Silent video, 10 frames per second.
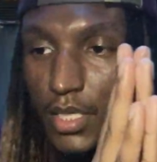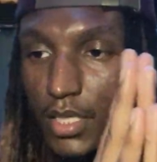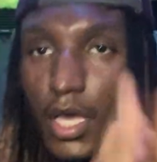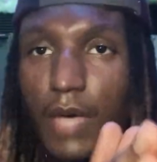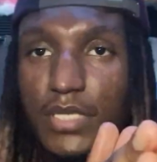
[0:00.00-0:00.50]

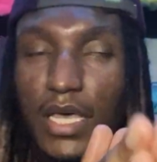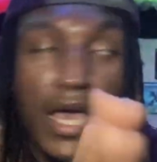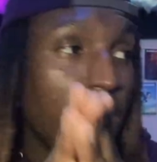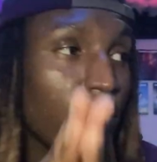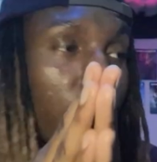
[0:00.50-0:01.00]
You know what I'm saying?
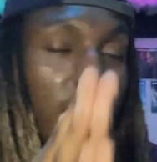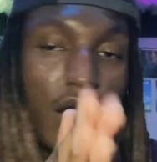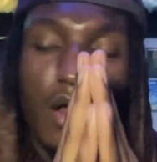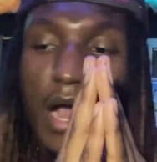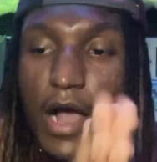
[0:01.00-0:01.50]
I don't
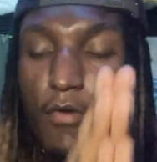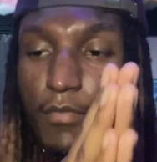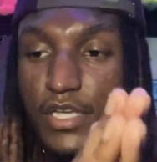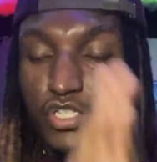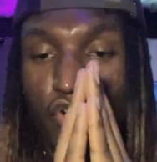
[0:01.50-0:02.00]
care how
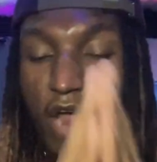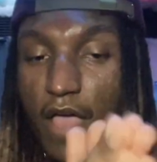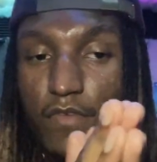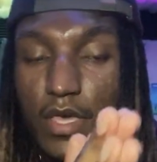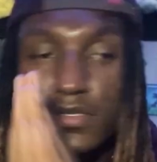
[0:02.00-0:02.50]
much
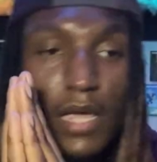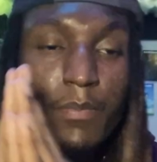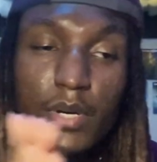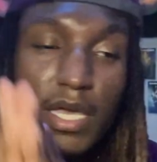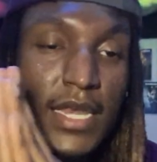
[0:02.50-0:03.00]
graphics they
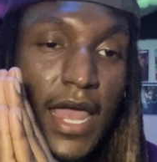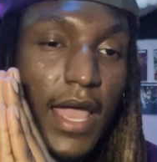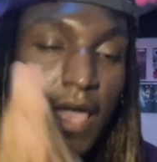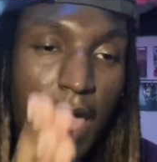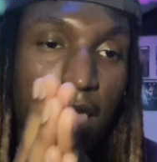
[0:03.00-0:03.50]
put in
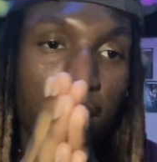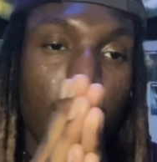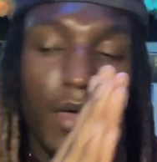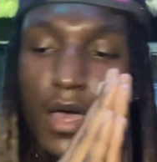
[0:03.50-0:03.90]
that game.